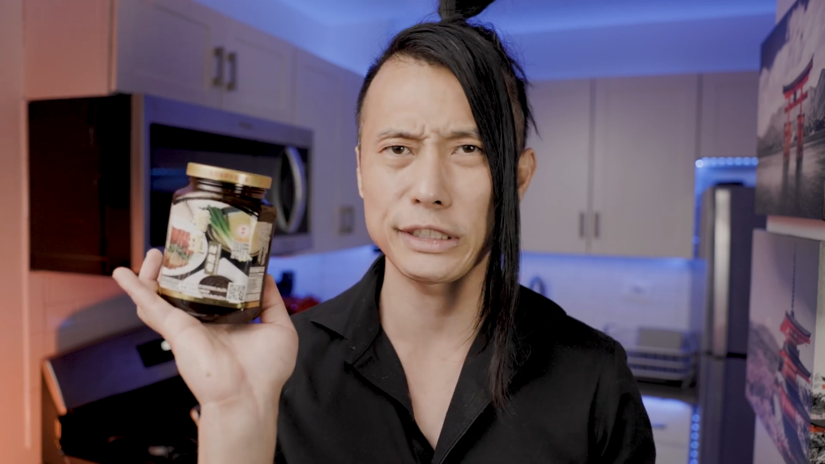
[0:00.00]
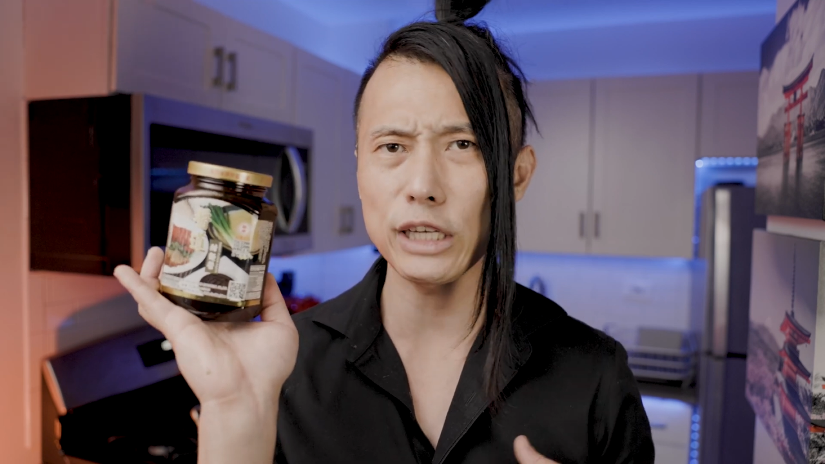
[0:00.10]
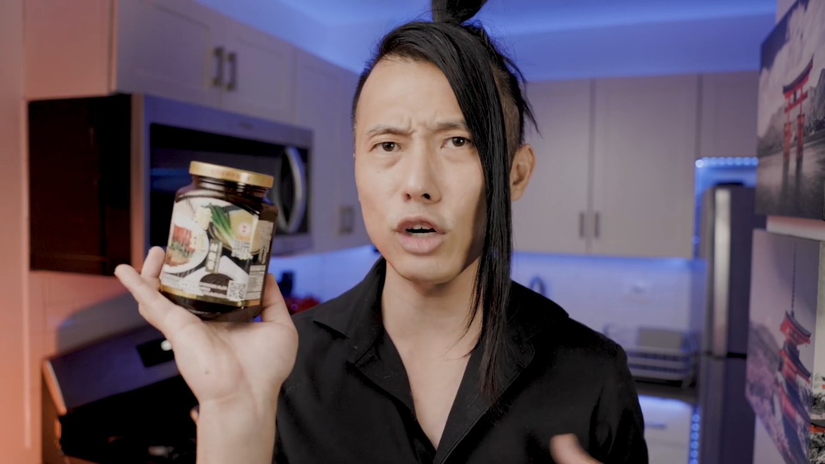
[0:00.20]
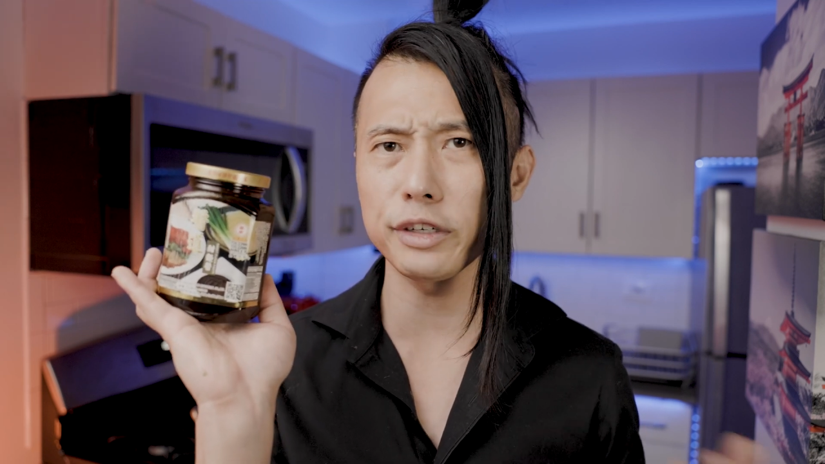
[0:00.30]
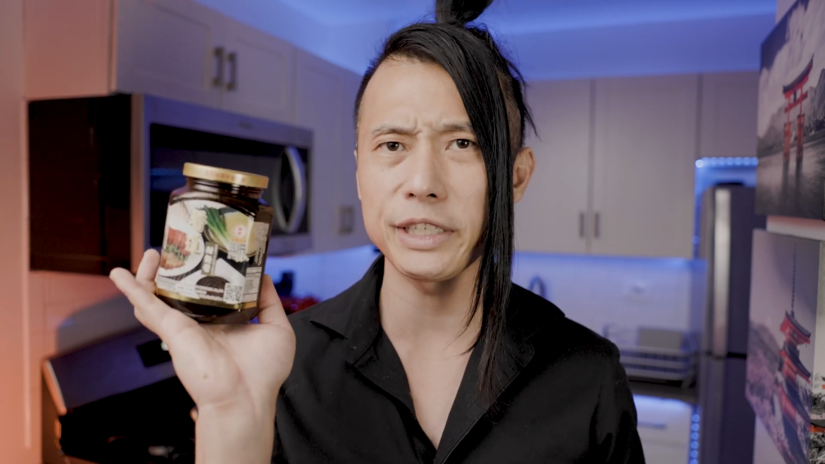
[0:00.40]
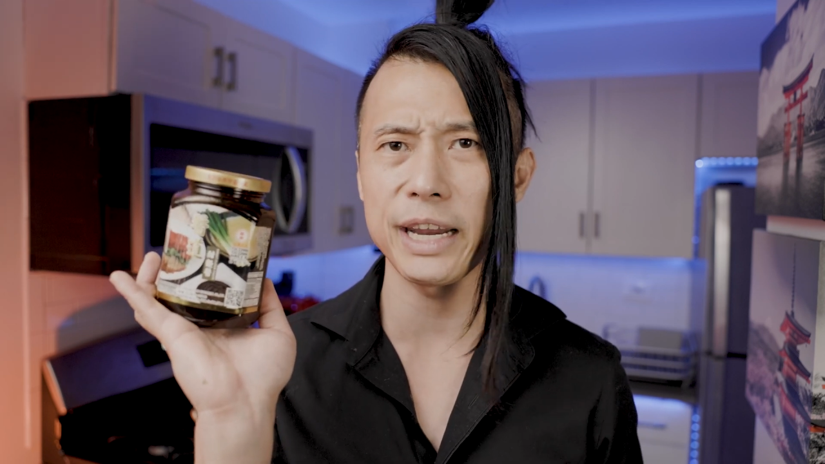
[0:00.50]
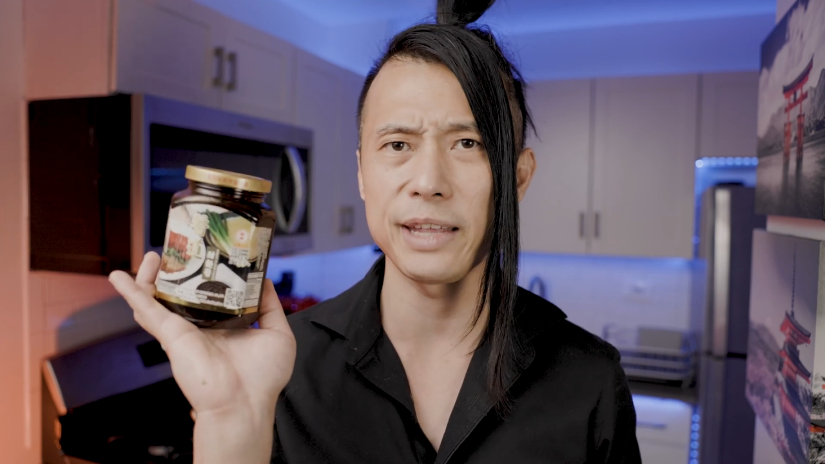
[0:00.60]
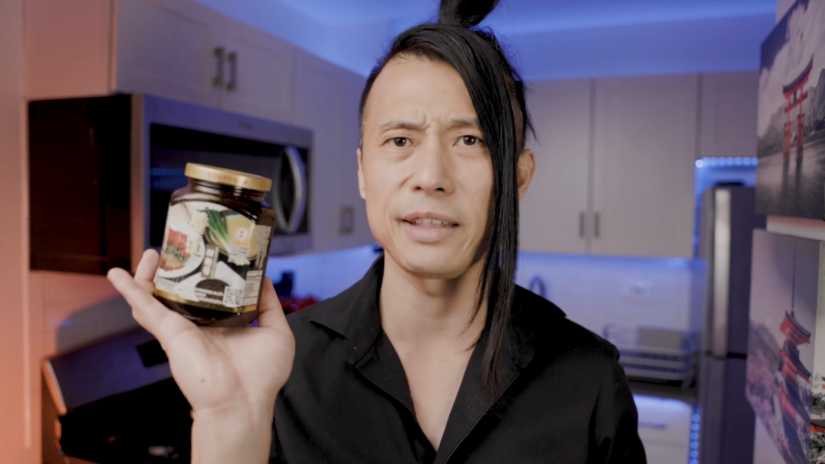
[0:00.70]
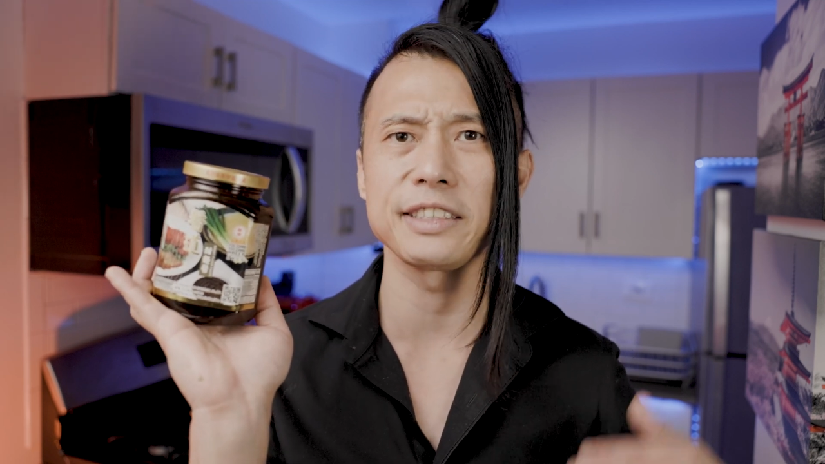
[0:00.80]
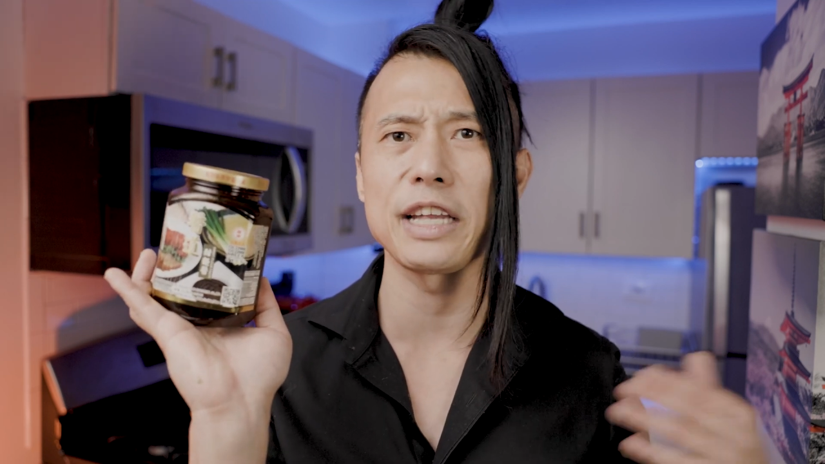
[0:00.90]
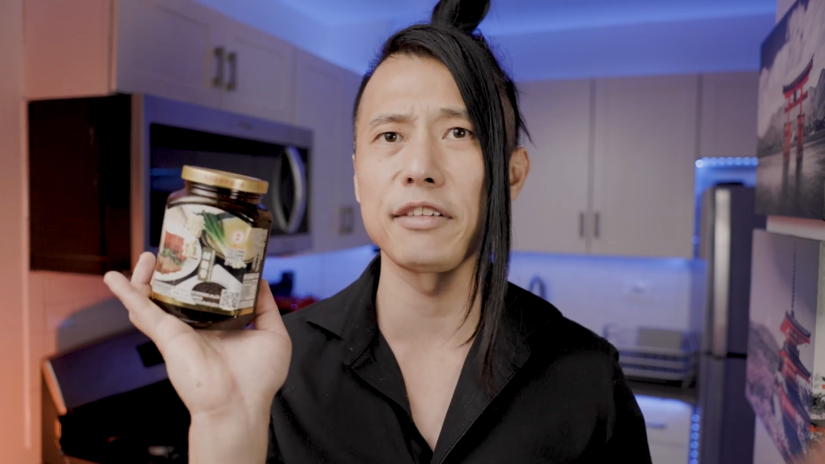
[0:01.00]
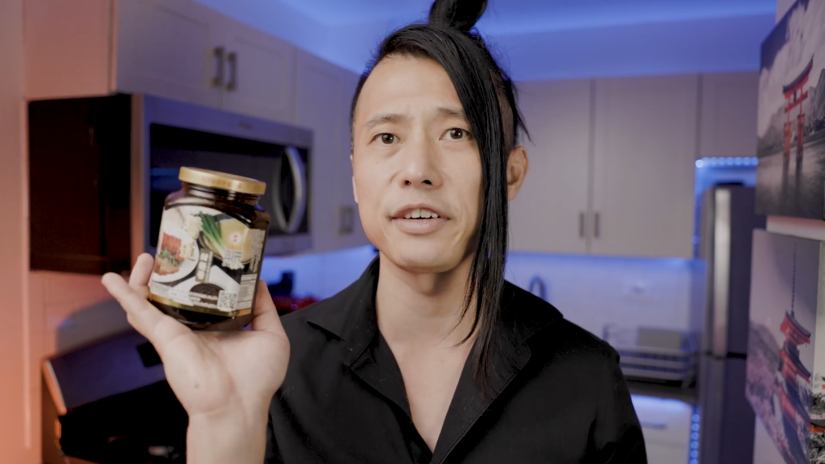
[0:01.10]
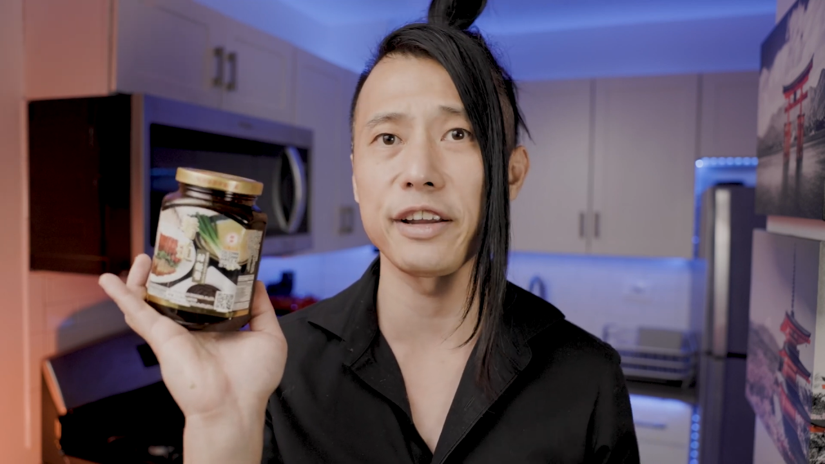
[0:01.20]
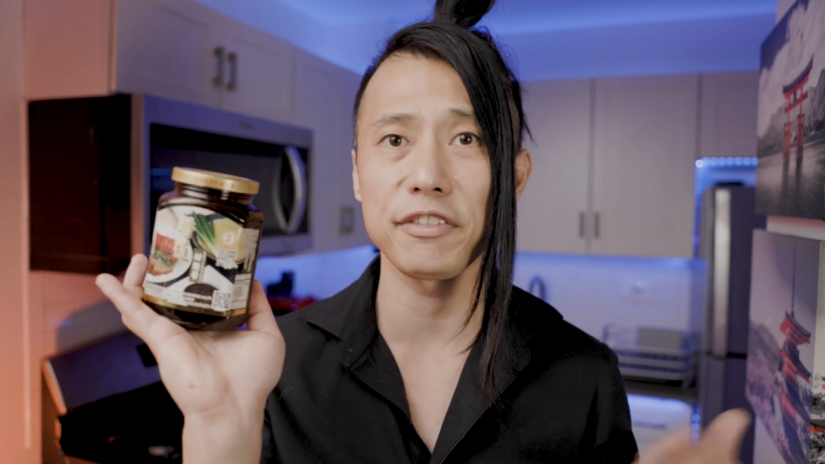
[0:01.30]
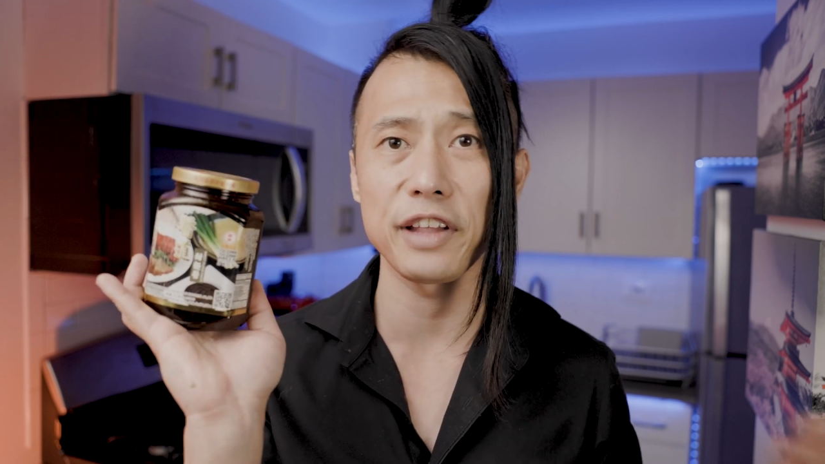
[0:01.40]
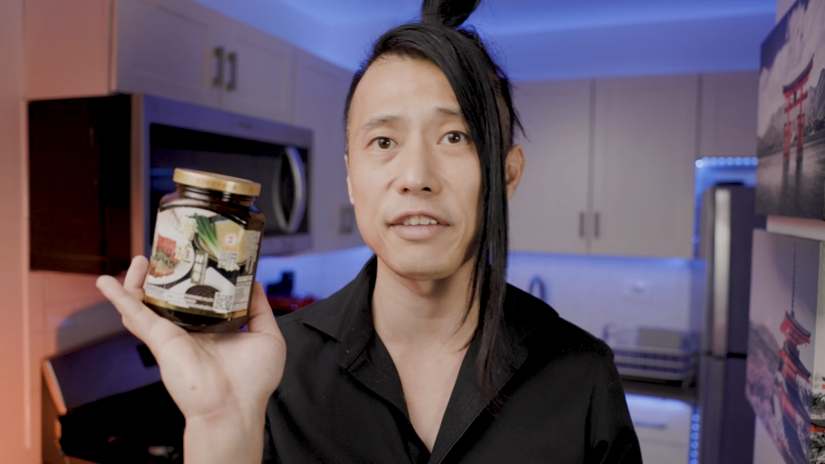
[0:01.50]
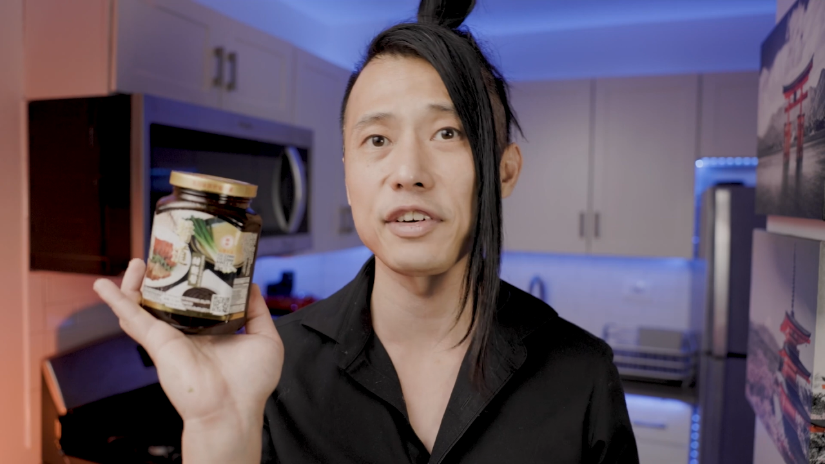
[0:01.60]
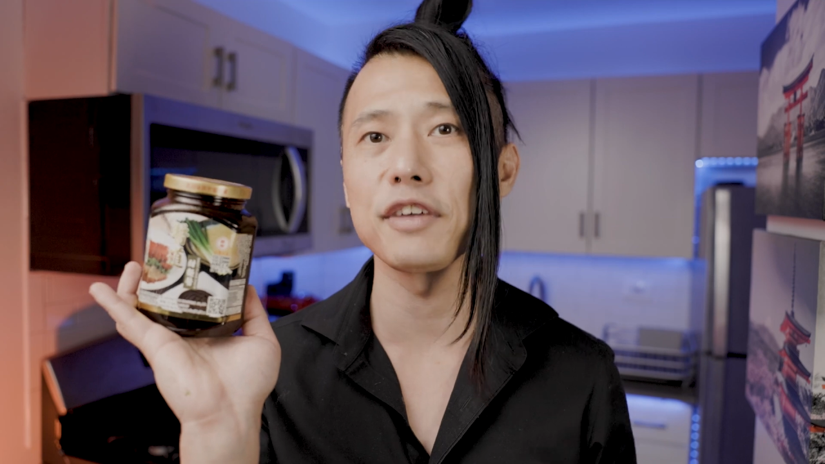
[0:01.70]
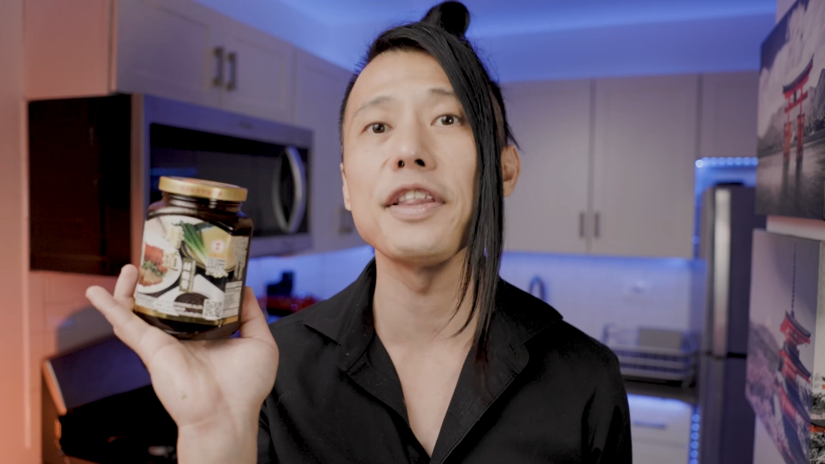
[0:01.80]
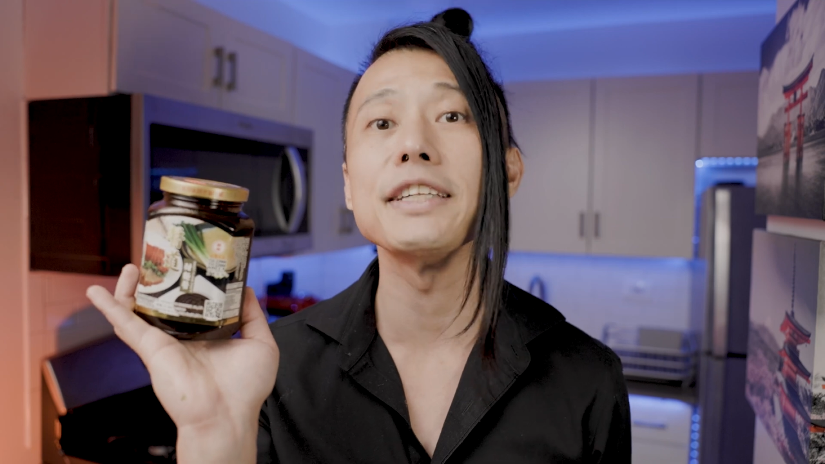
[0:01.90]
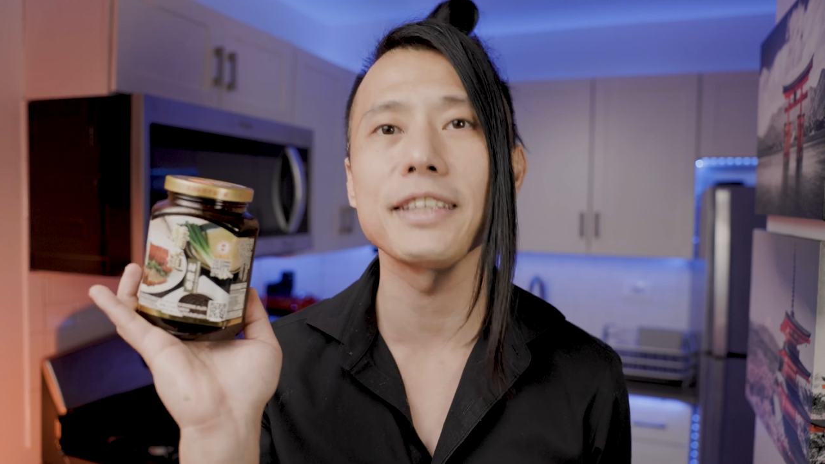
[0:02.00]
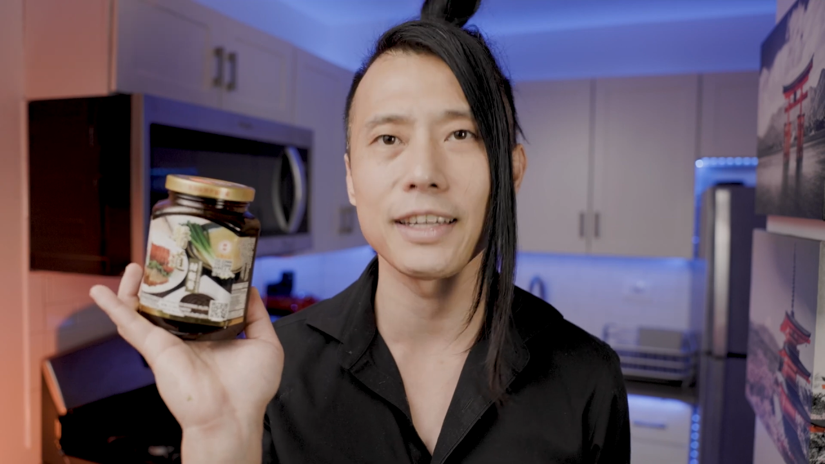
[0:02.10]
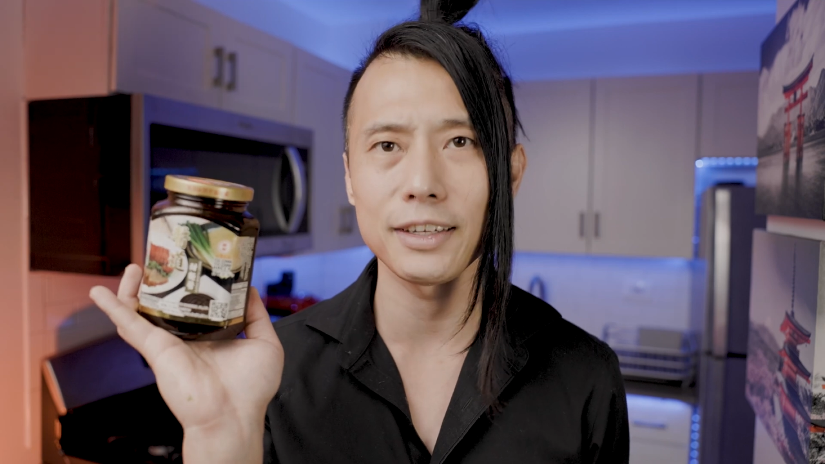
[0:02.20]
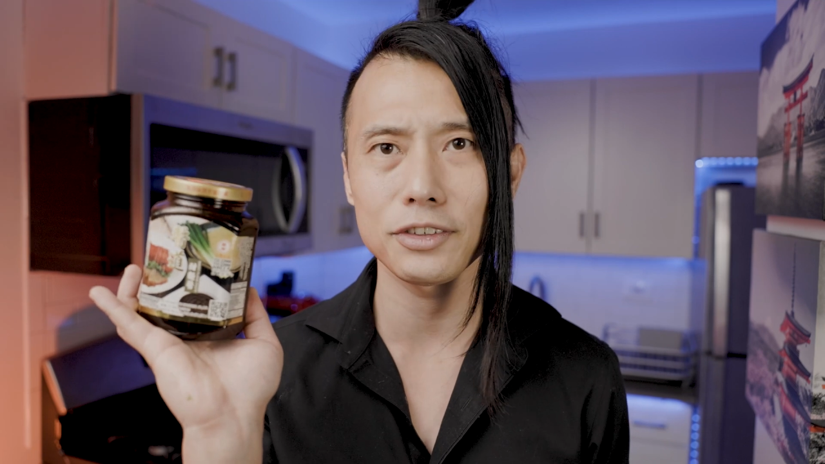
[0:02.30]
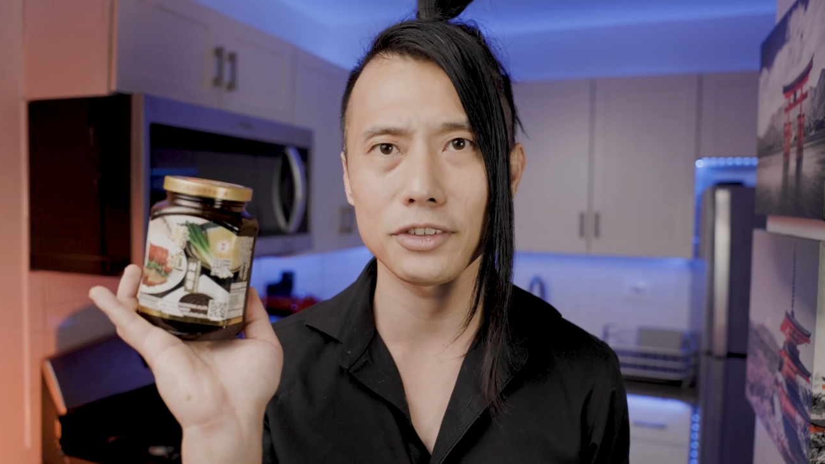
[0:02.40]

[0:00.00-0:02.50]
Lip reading: still retaining the savory flavor of this dish.